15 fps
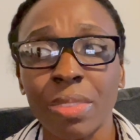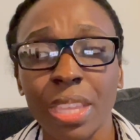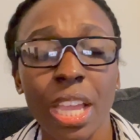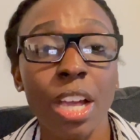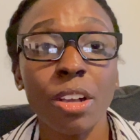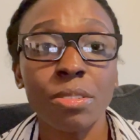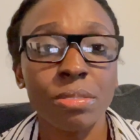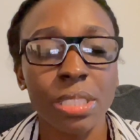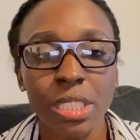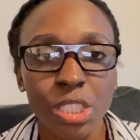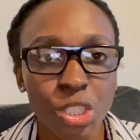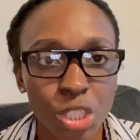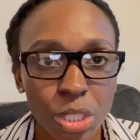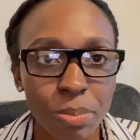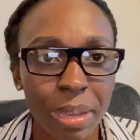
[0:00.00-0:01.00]
oh, this is
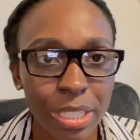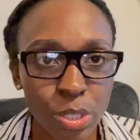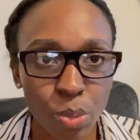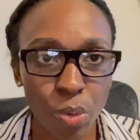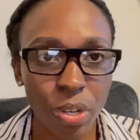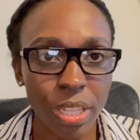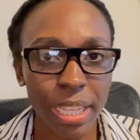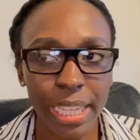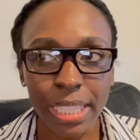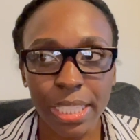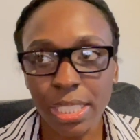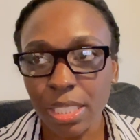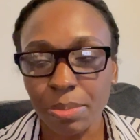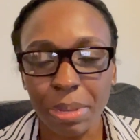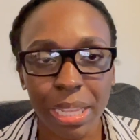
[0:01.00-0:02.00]
just my story. Like,
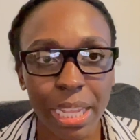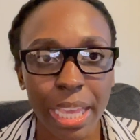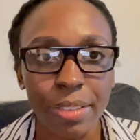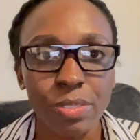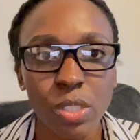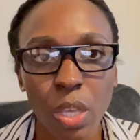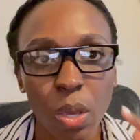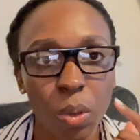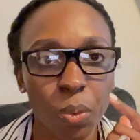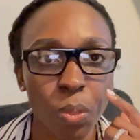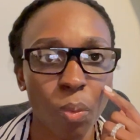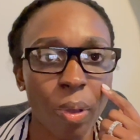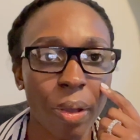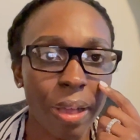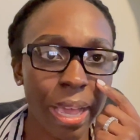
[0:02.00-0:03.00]
this is my life. So
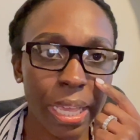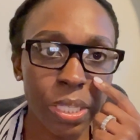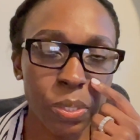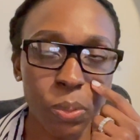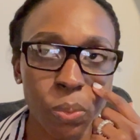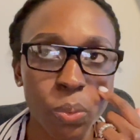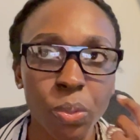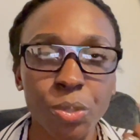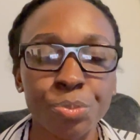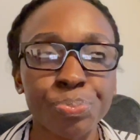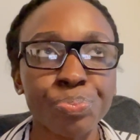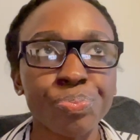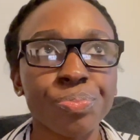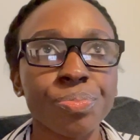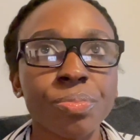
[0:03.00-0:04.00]
throughout high school,
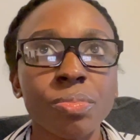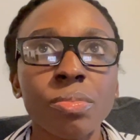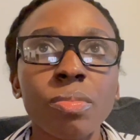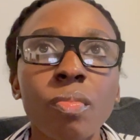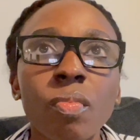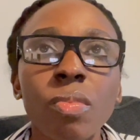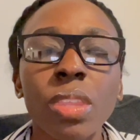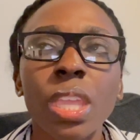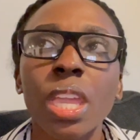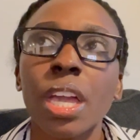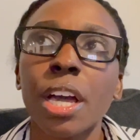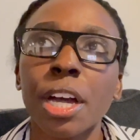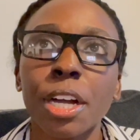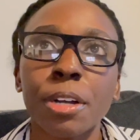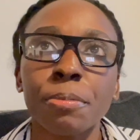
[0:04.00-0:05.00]

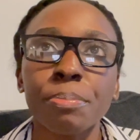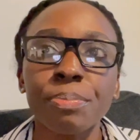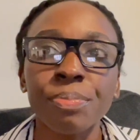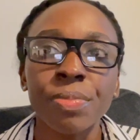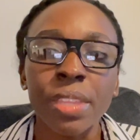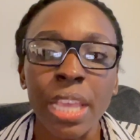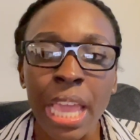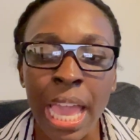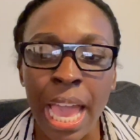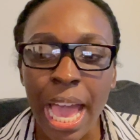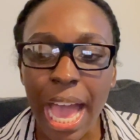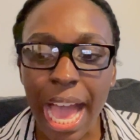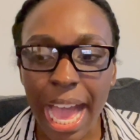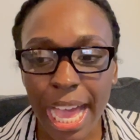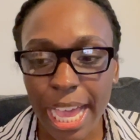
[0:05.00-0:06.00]
um,
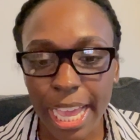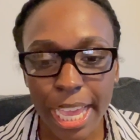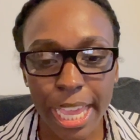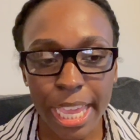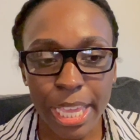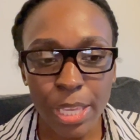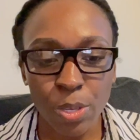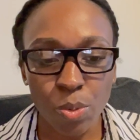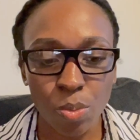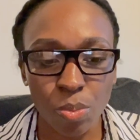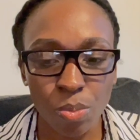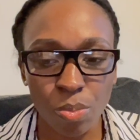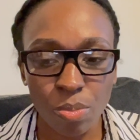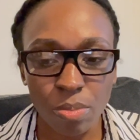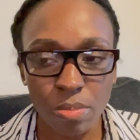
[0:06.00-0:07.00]
I
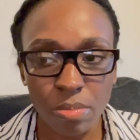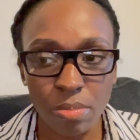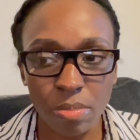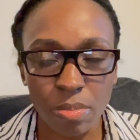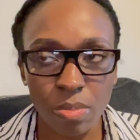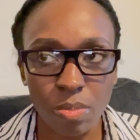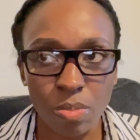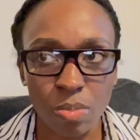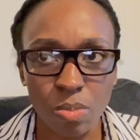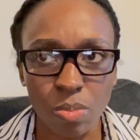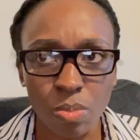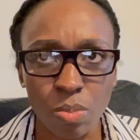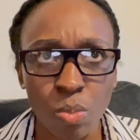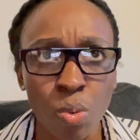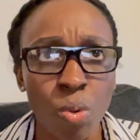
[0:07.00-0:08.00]

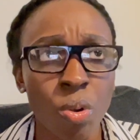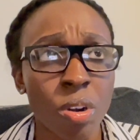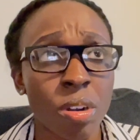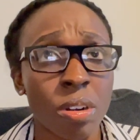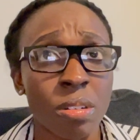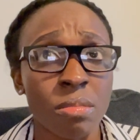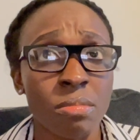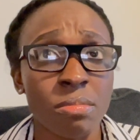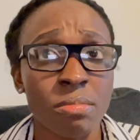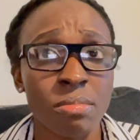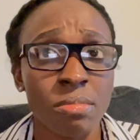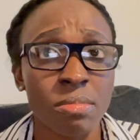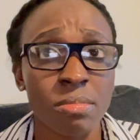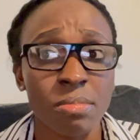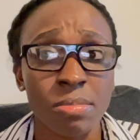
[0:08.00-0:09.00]
wore
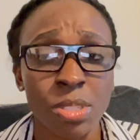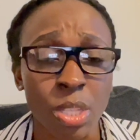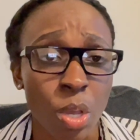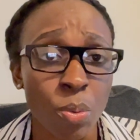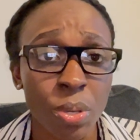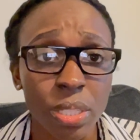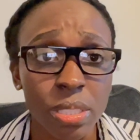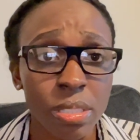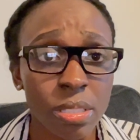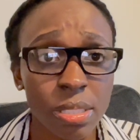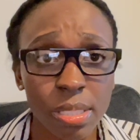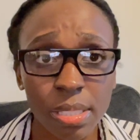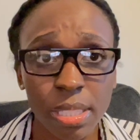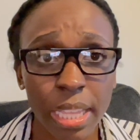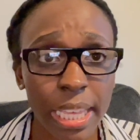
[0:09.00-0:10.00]

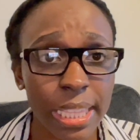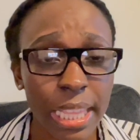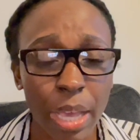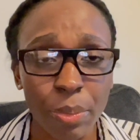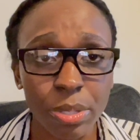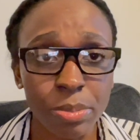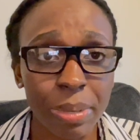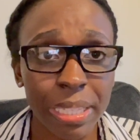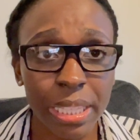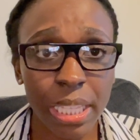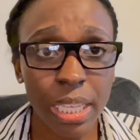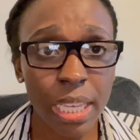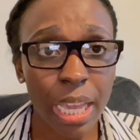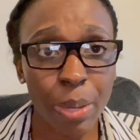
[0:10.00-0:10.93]
sew-ins. Like, that was my thing. I